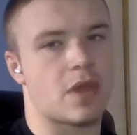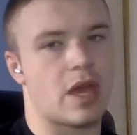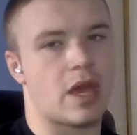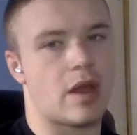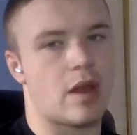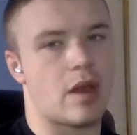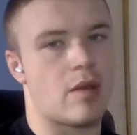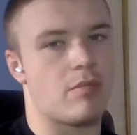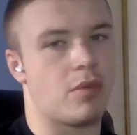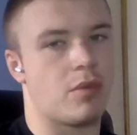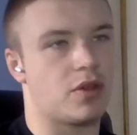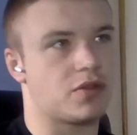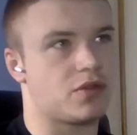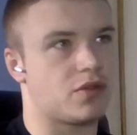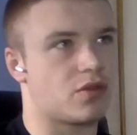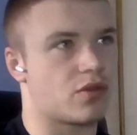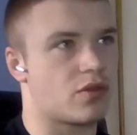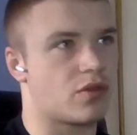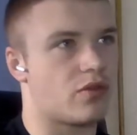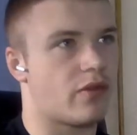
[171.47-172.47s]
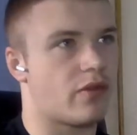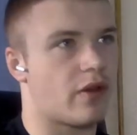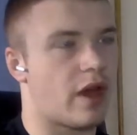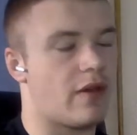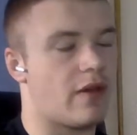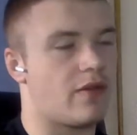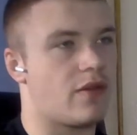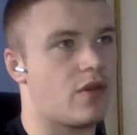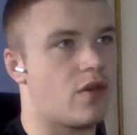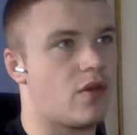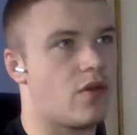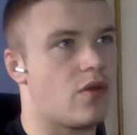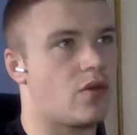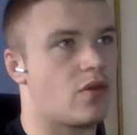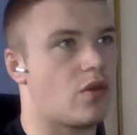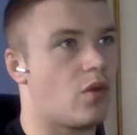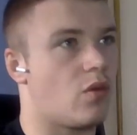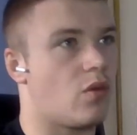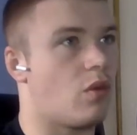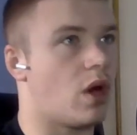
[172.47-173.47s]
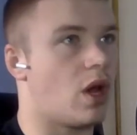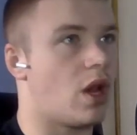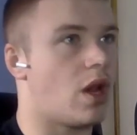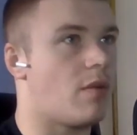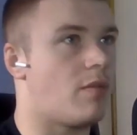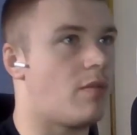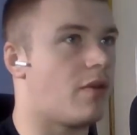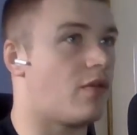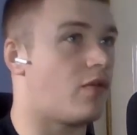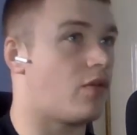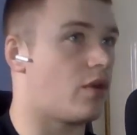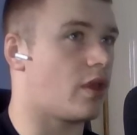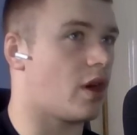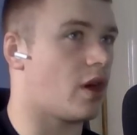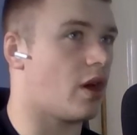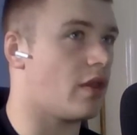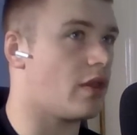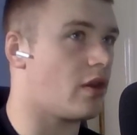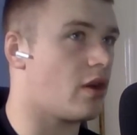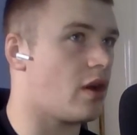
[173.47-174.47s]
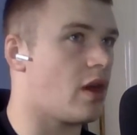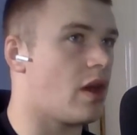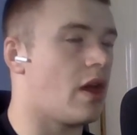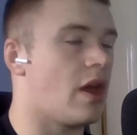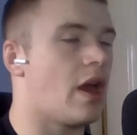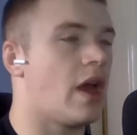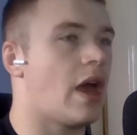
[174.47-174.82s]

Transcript: in muscle growth if you do one before the other.